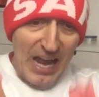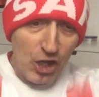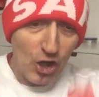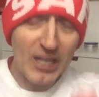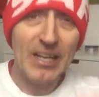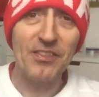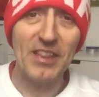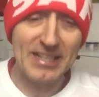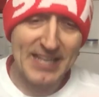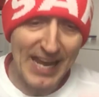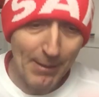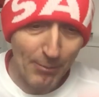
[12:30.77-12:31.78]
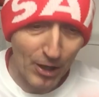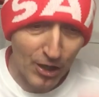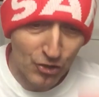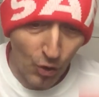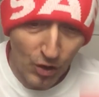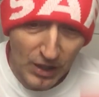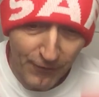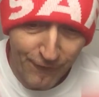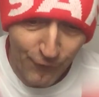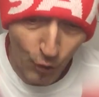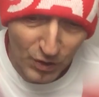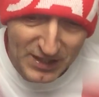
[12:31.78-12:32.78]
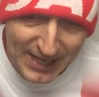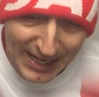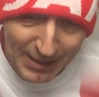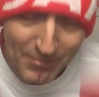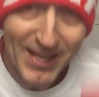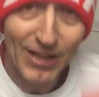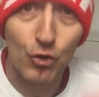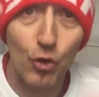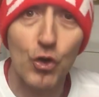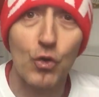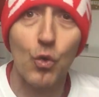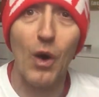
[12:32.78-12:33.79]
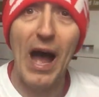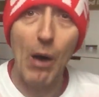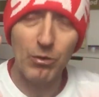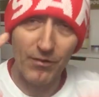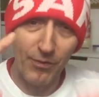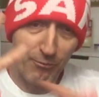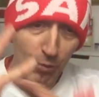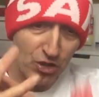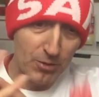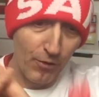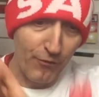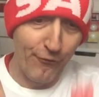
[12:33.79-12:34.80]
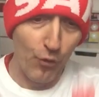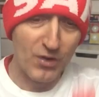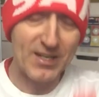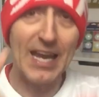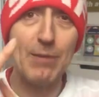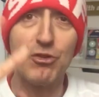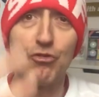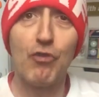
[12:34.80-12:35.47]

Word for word: looking at the table, there's only four teams that's going to go out of the possible four teams.